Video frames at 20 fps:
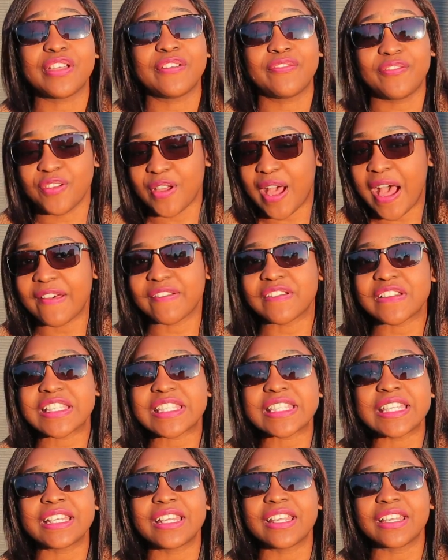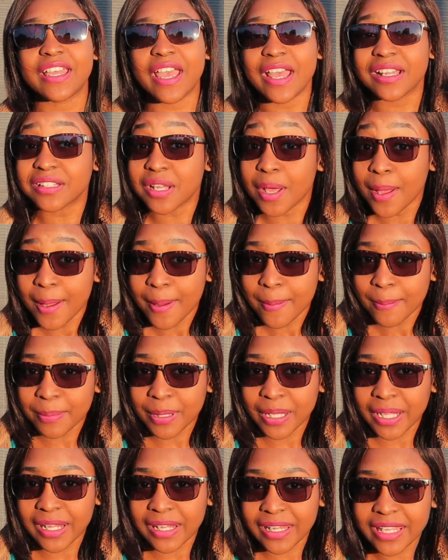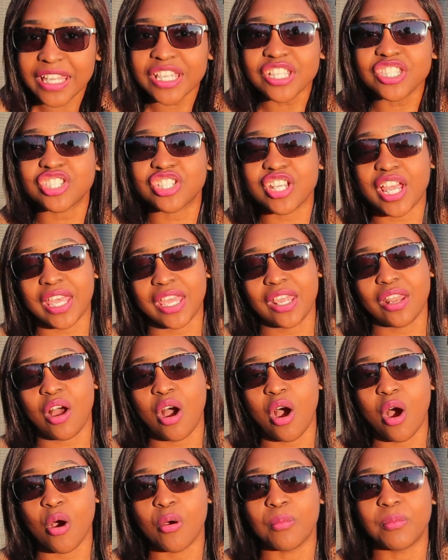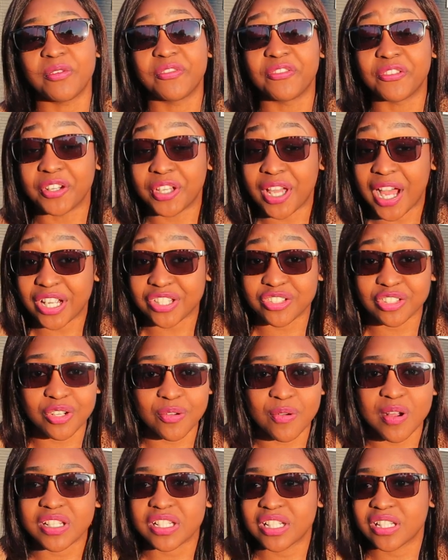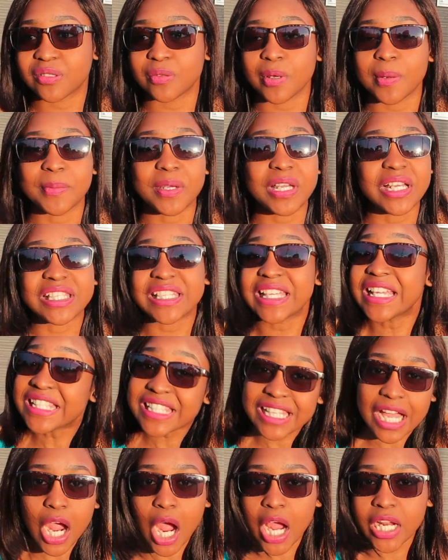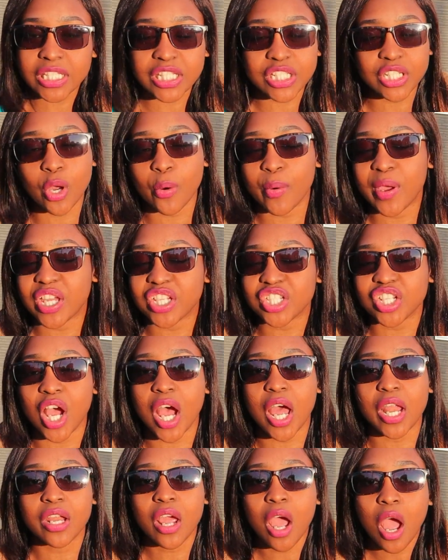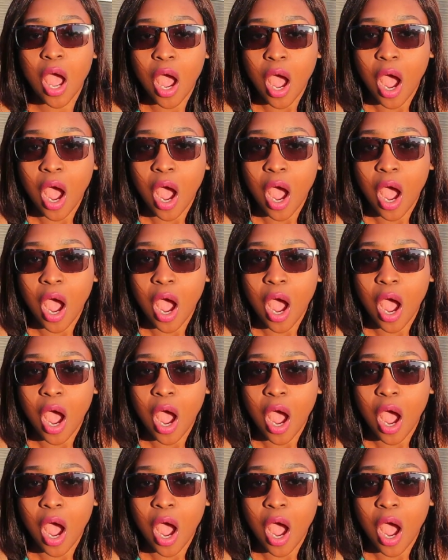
If you haven't seen it yet, please check it out before you actually watch this one, because it's a continuation